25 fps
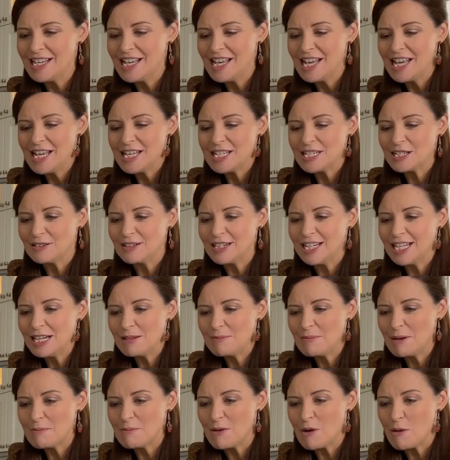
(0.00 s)
So a little
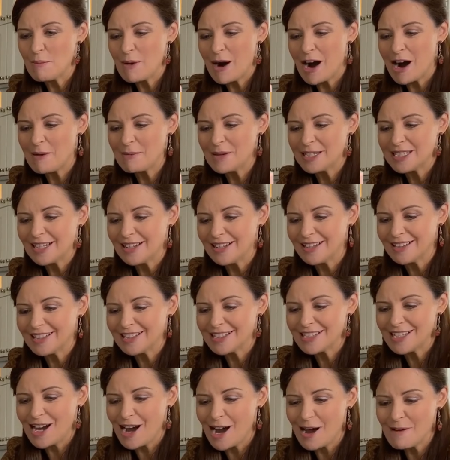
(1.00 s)
bit more parmesan on the
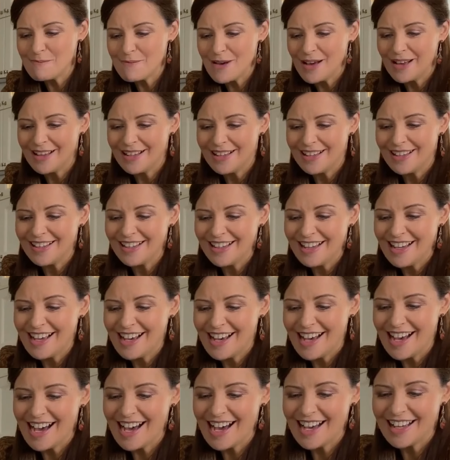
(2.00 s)
top,
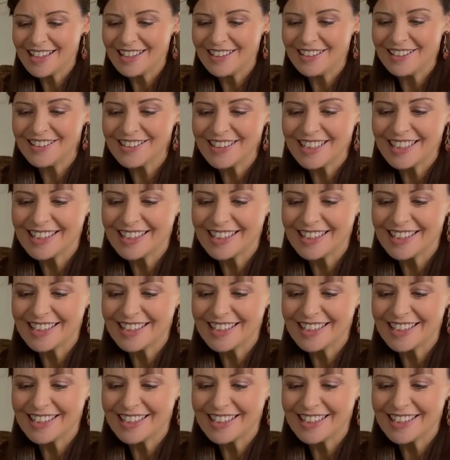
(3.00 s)
and look at